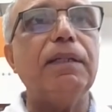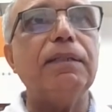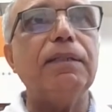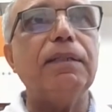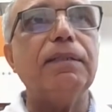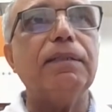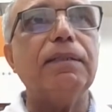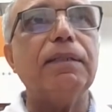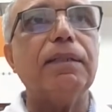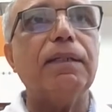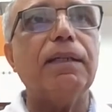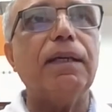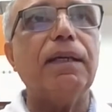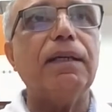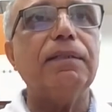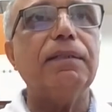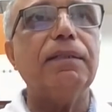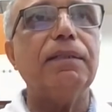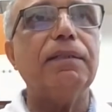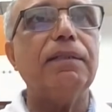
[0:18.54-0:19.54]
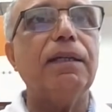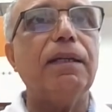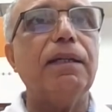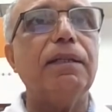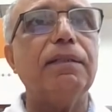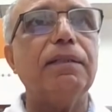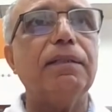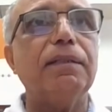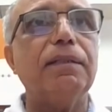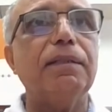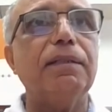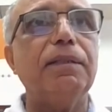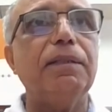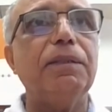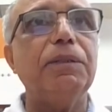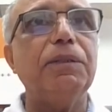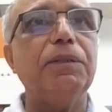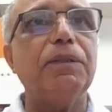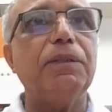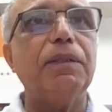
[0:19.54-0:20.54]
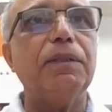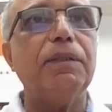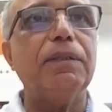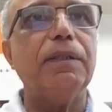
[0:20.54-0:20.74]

Anderson Cancer Center in Houston,